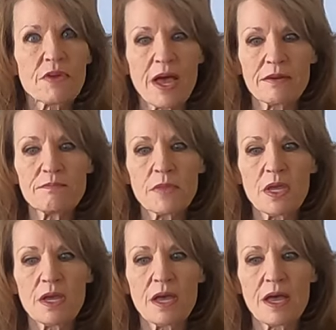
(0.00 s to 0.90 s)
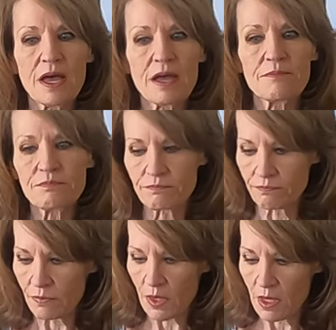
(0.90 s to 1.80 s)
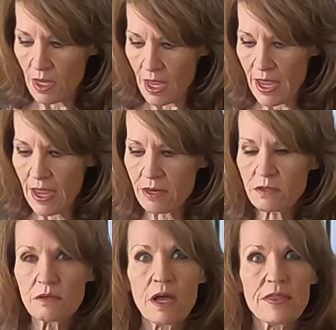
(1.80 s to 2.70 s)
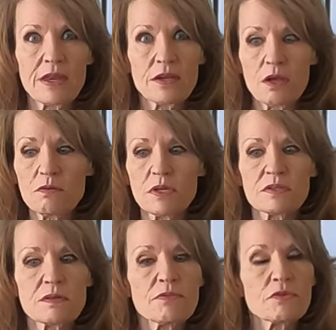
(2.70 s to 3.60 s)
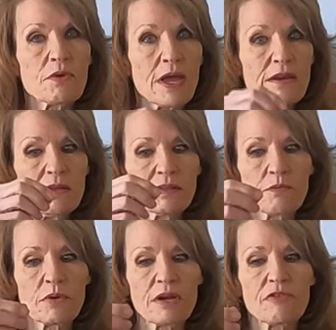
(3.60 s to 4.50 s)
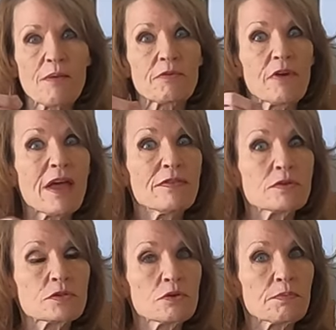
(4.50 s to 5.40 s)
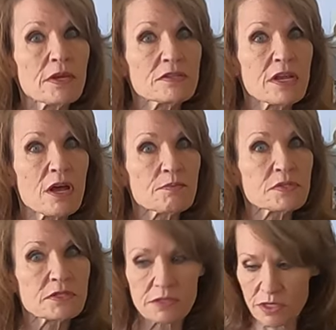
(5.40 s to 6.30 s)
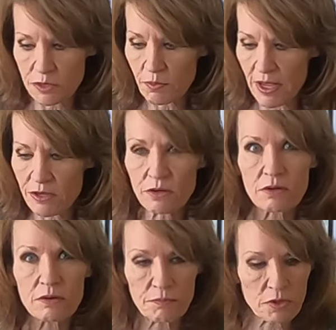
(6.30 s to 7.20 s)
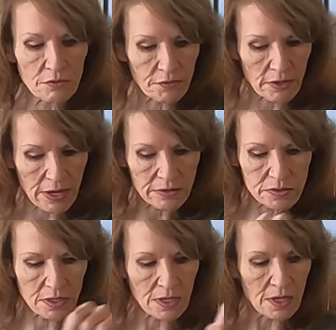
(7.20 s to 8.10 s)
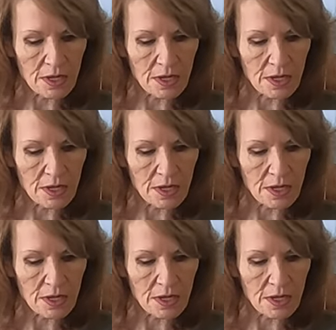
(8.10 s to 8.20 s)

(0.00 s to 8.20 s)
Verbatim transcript: you've got them. Um, and on that note, some thread that we're going to wrap around those toothpicks to help display your beautiful eggs.